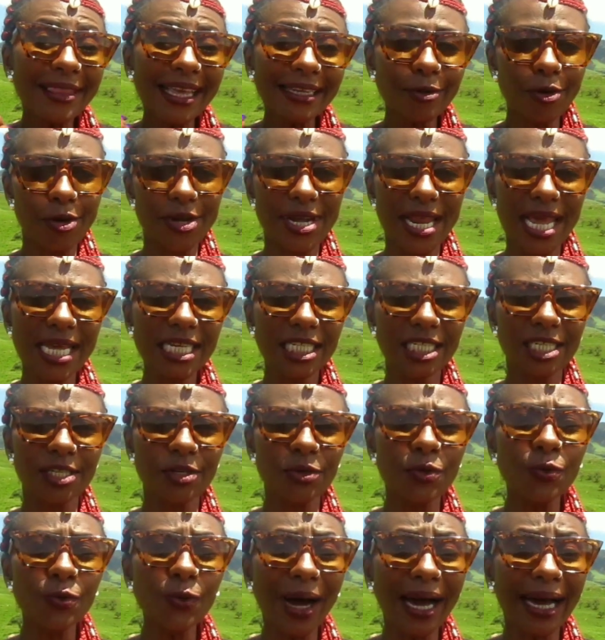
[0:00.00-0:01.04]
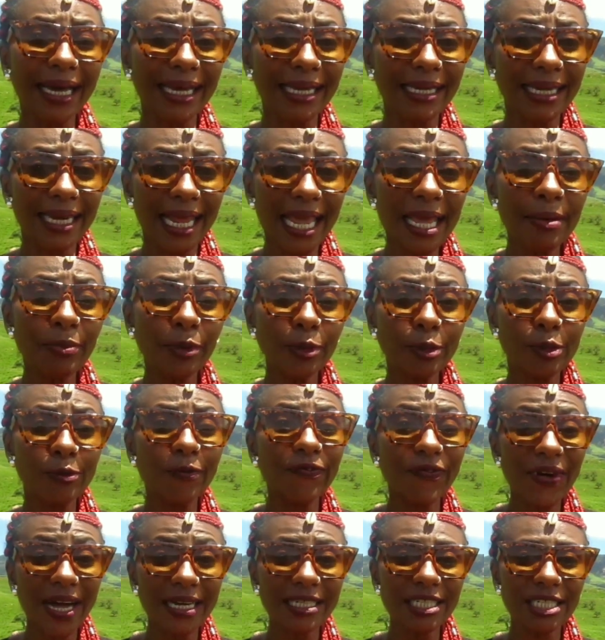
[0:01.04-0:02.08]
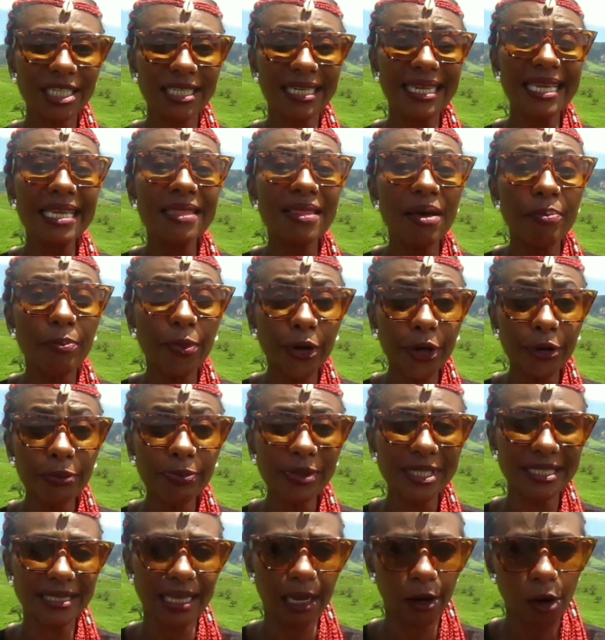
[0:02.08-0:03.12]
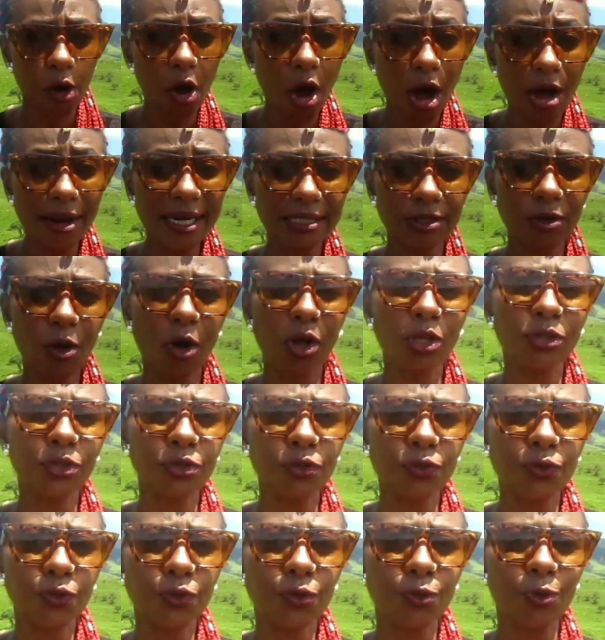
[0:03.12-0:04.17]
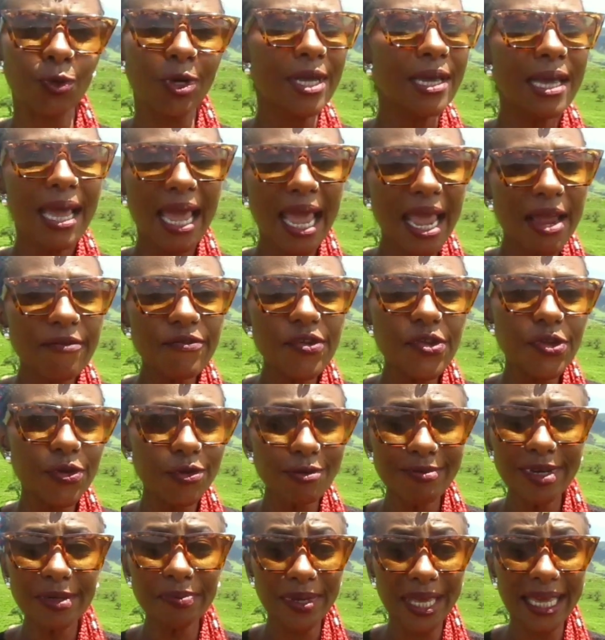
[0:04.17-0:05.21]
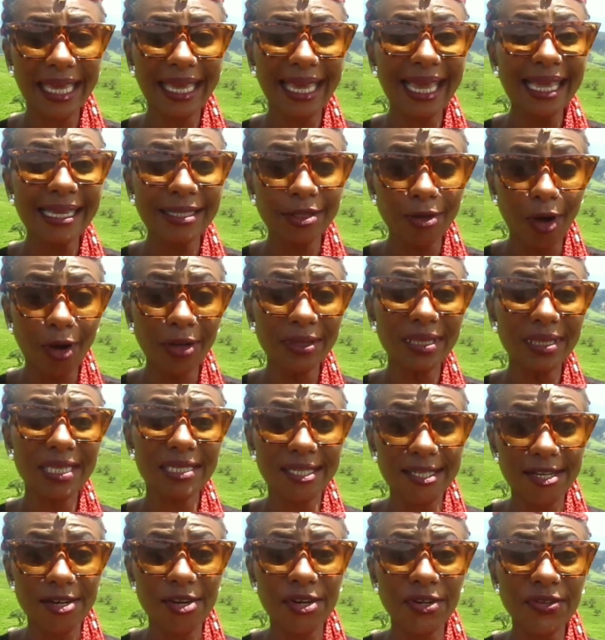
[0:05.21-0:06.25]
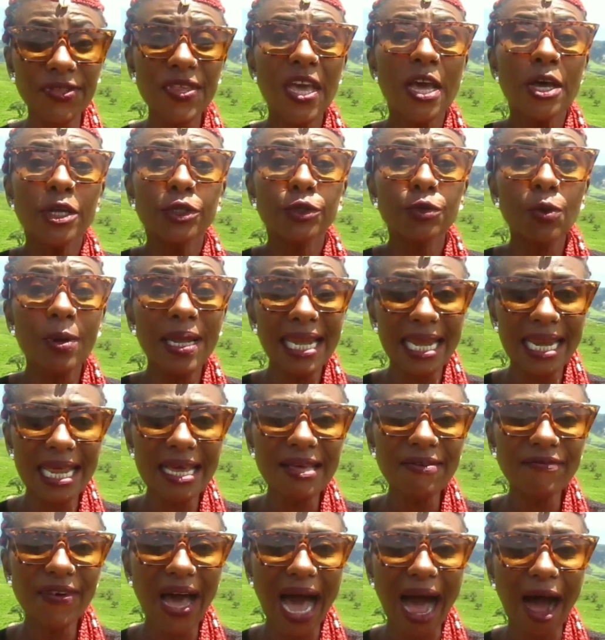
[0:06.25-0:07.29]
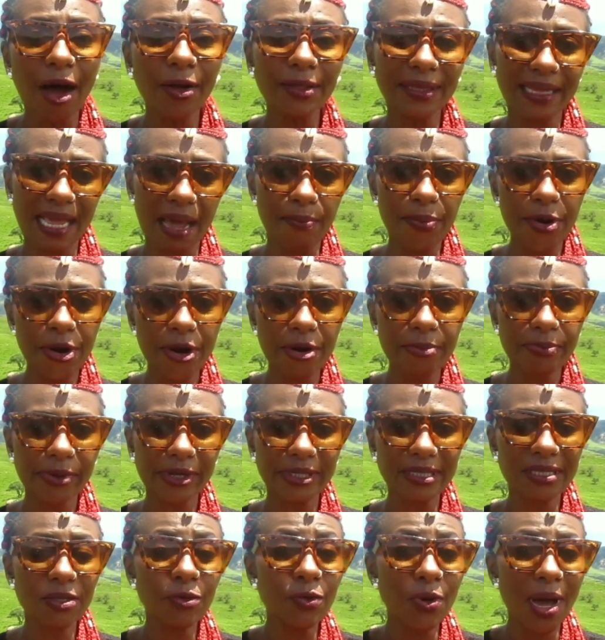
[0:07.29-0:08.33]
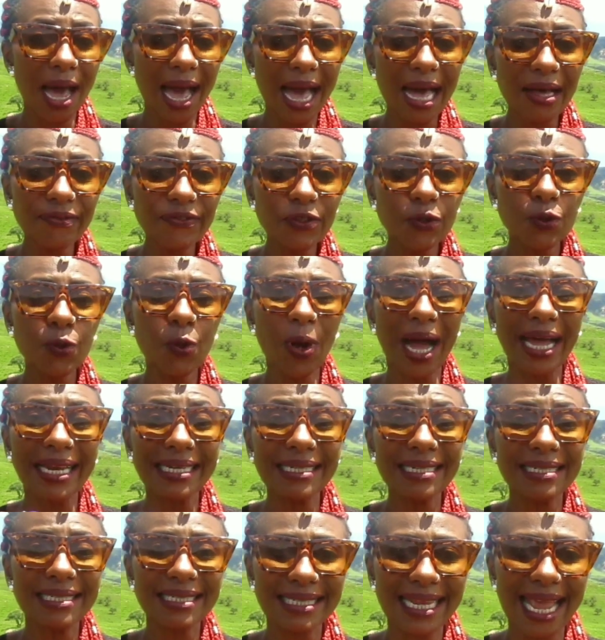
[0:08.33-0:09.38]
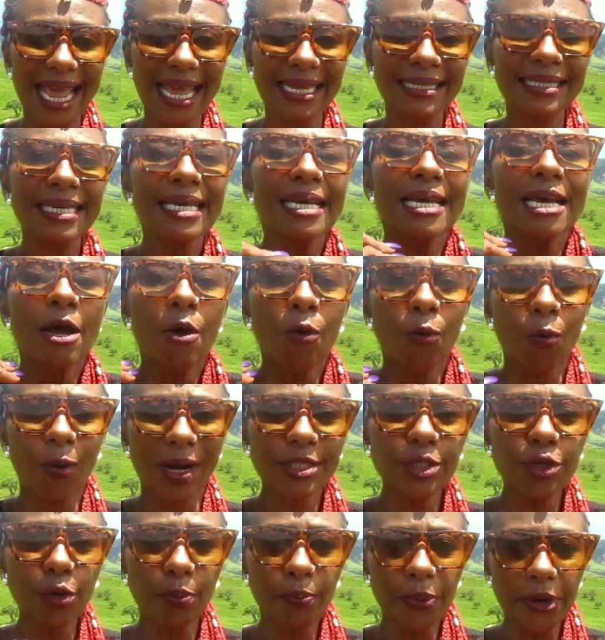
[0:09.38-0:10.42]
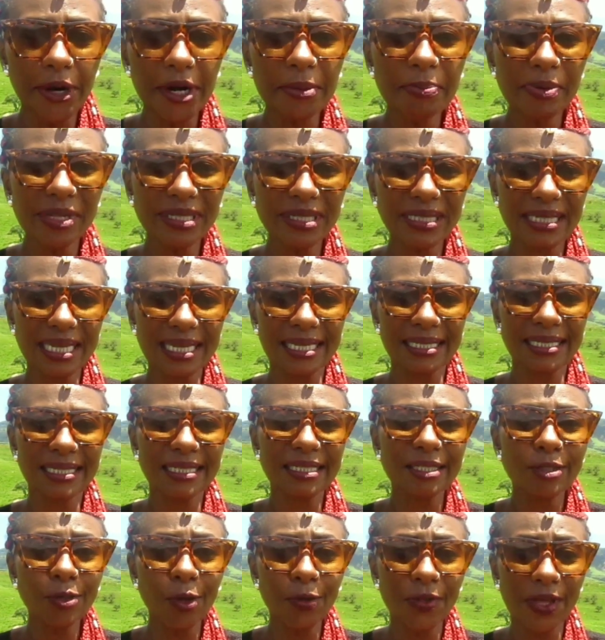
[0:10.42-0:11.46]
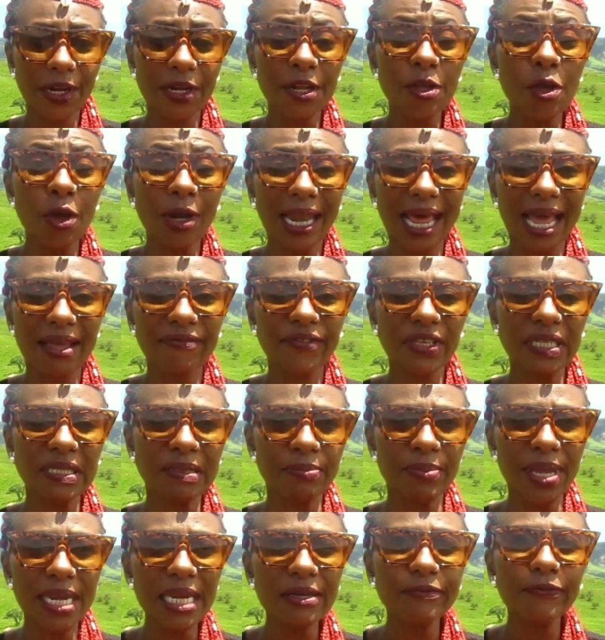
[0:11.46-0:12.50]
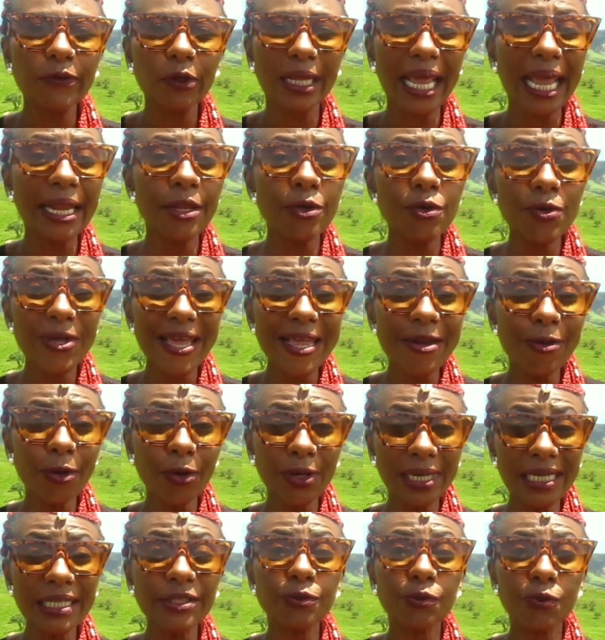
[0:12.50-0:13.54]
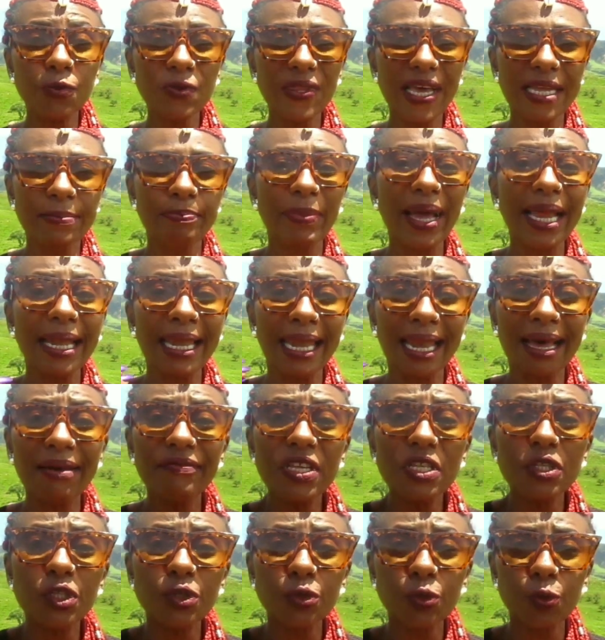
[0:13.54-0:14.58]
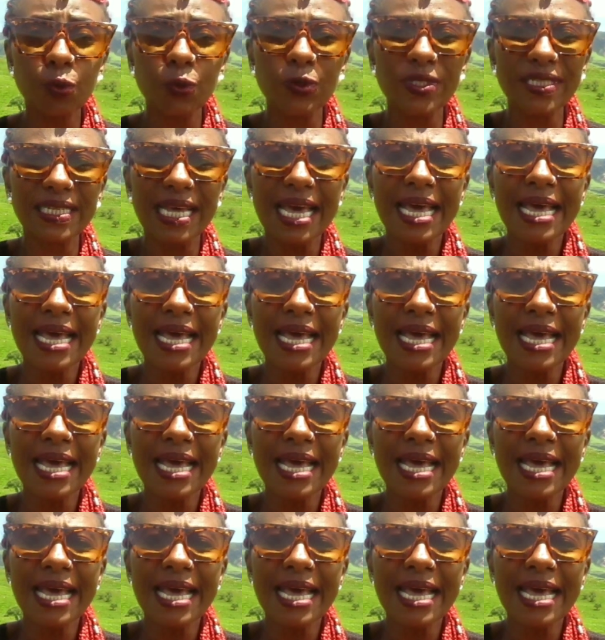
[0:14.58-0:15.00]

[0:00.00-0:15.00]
that connection, you are unable to function in the purpose that God has called you to. Every human being is on this earth to live out their purpose. You have to understand what your purpose is so that your life is meaningful, and you can only do that by loving source,